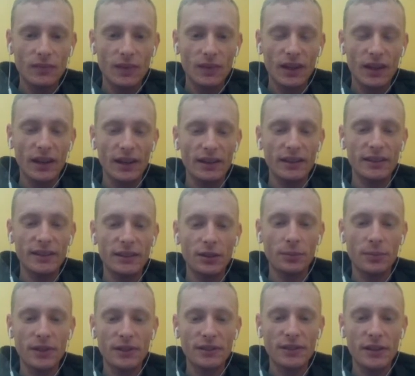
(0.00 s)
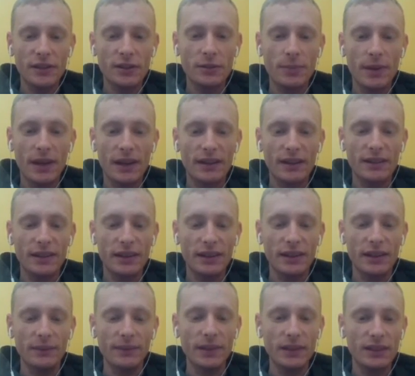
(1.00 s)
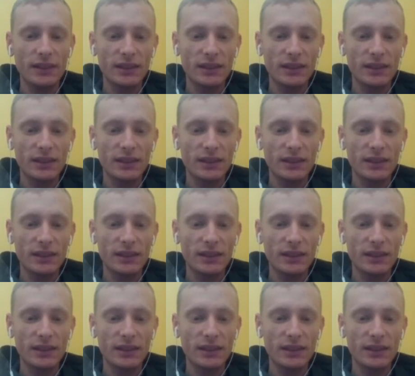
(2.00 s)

and sent the princess back in time